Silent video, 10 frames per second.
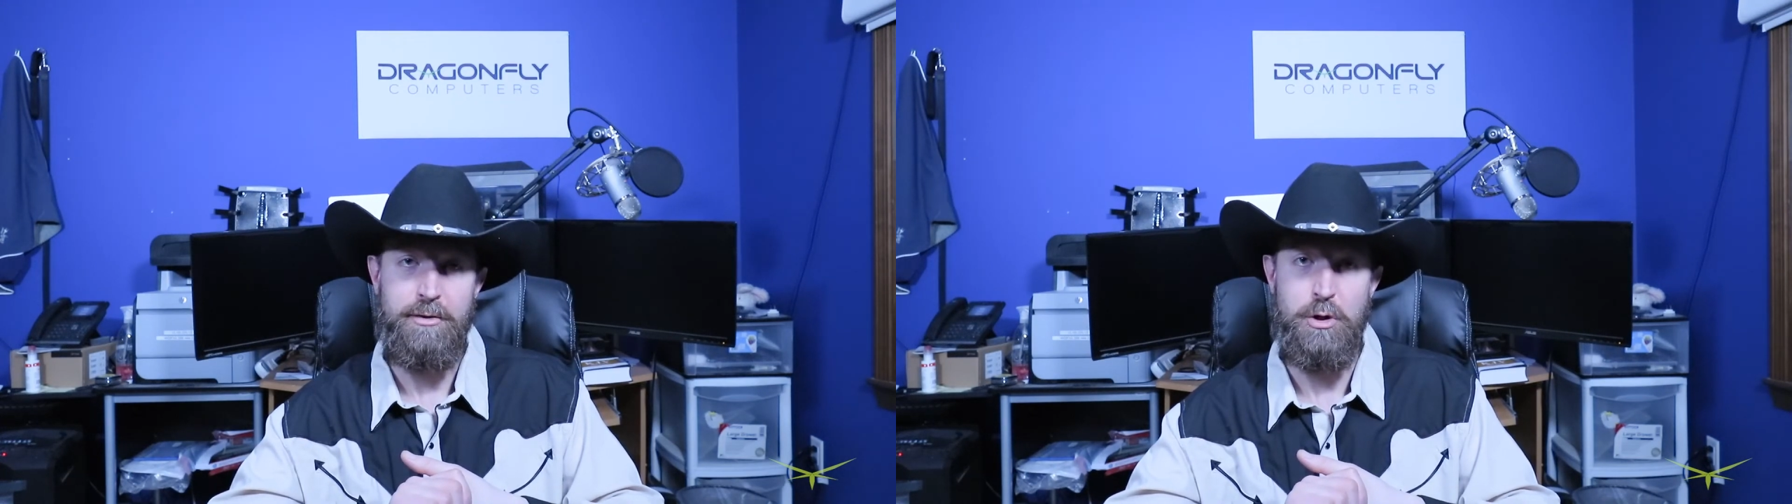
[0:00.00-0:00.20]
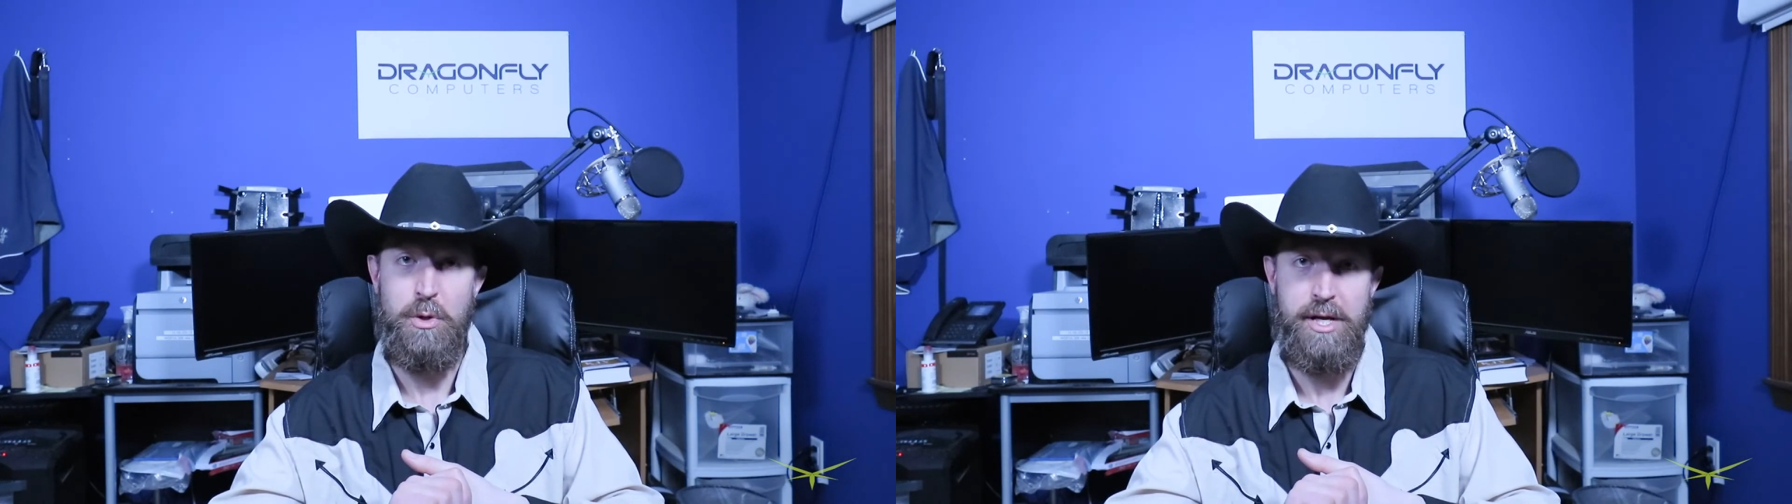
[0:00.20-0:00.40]

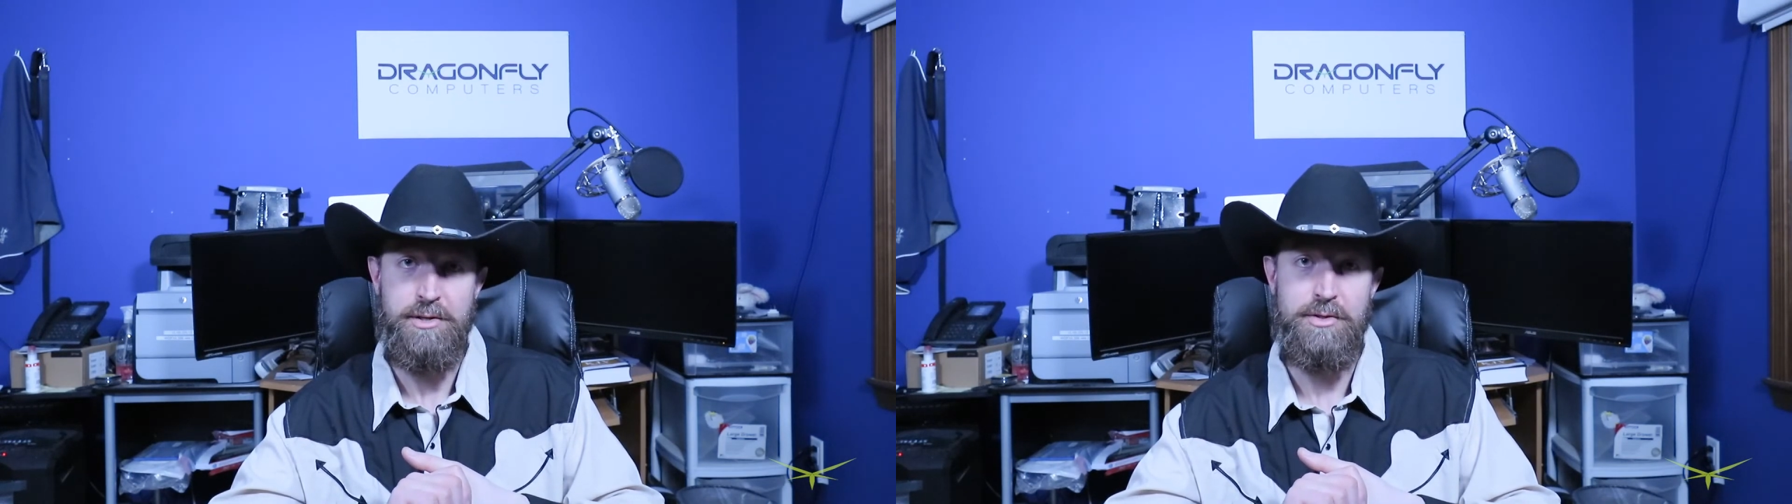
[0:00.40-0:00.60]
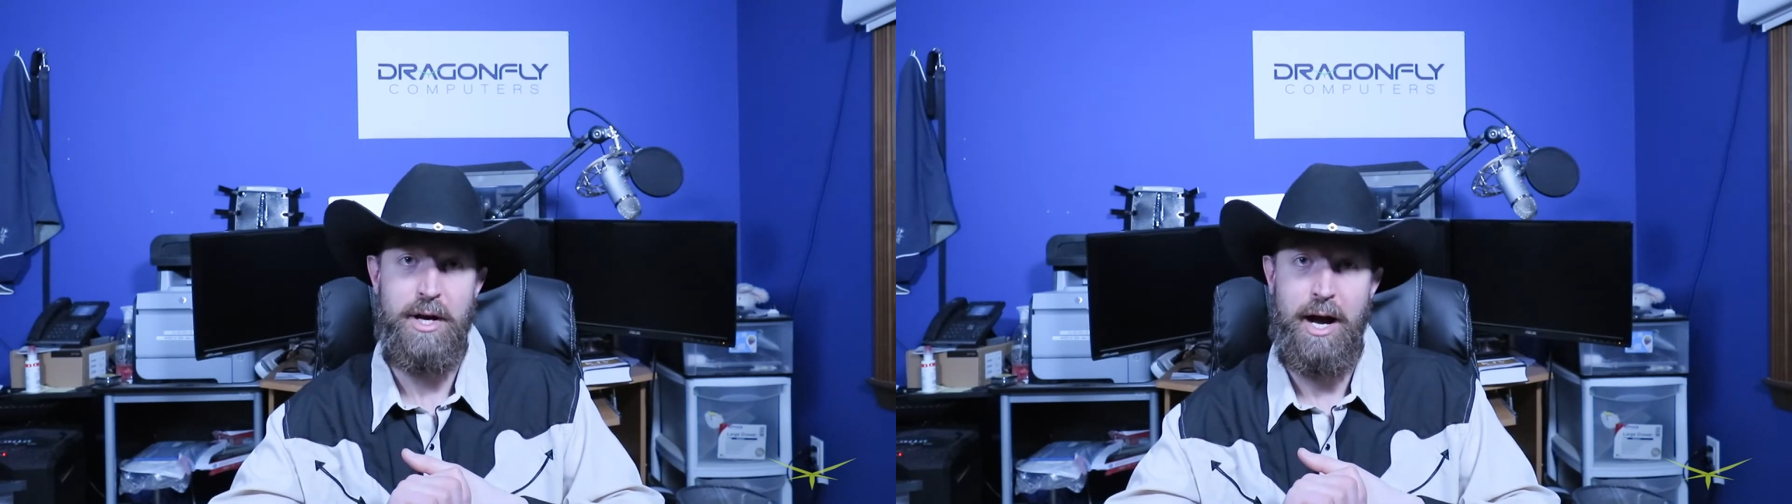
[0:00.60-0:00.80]
duties